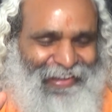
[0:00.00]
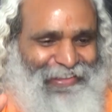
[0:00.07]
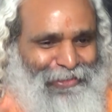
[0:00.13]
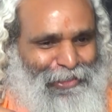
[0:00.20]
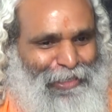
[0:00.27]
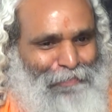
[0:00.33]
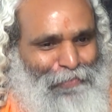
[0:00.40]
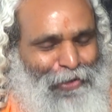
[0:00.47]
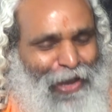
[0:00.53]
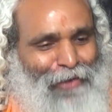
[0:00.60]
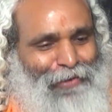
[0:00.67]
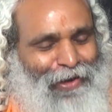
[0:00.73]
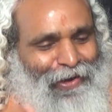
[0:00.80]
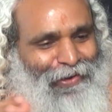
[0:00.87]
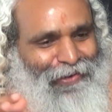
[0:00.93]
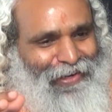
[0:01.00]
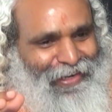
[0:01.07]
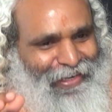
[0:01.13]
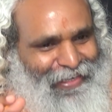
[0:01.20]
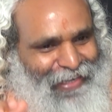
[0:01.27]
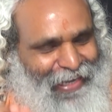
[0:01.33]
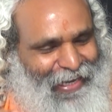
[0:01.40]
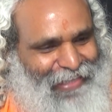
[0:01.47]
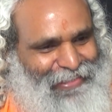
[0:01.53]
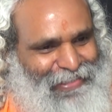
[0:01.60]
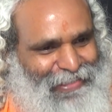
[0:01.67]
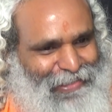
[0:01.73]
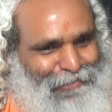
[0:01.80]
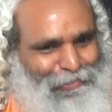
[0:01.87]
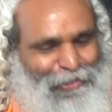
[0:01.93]
So if you have already
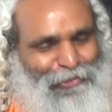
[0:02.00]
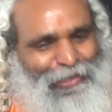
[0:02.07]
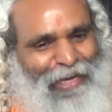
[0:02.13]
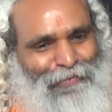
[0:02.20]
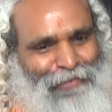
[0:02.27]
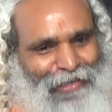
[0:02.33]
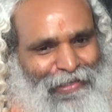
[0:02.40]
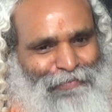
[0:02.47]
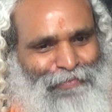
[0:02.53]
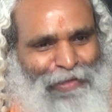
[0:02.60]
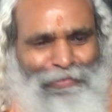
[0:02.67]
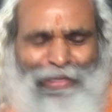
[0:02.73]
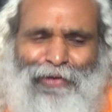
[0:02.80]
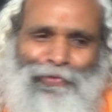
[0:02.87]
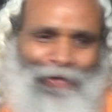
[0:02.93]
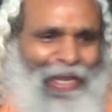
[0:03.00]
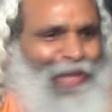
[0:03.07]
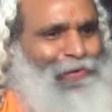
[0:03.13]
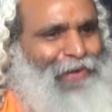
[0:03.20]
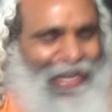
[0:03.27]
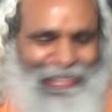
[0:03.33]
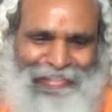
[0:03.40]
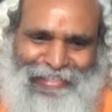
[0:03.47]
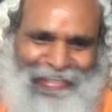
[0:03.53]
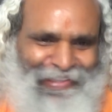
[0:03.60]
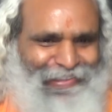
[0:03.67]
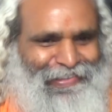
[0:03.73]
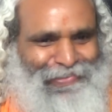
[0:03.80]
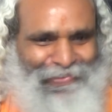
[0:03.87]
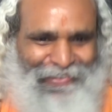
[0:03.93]
assumed, you have confirmed, then why are you
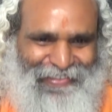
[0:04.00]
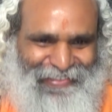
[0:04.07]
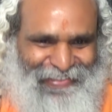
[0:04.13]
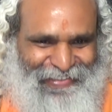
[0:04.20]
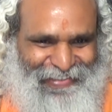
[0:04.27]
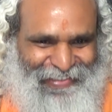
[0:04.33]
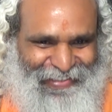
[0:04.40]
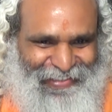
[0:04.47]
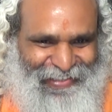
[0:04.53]
asking this question?